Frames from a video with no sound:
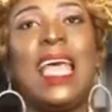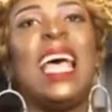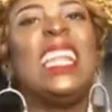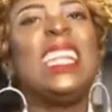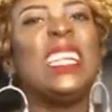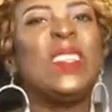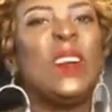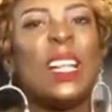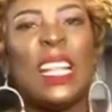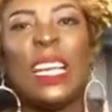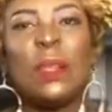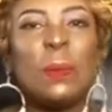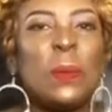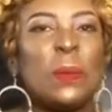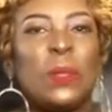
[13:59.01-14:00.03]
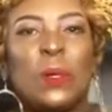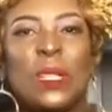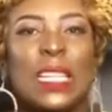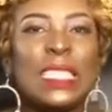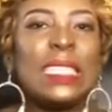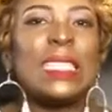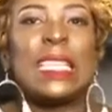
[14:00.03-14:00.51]
And I know a lot of people don't
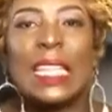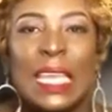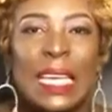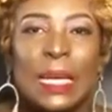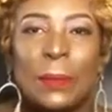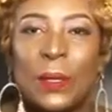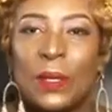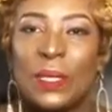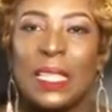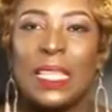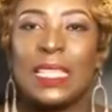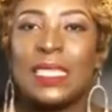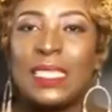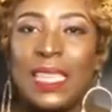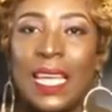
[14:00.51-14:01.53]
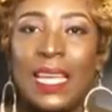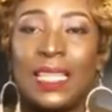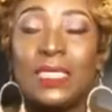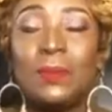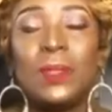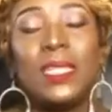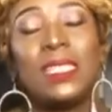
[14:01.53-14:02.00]
like to think about these
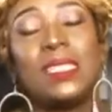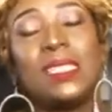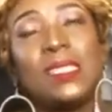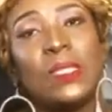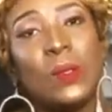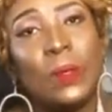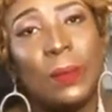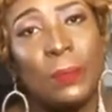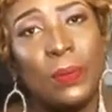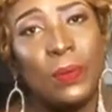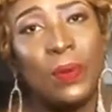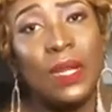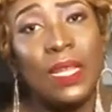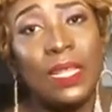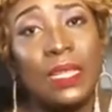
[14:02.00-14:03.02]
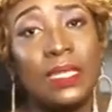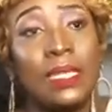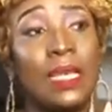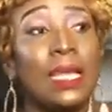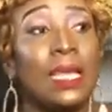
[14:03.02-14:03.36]
things, but it's so important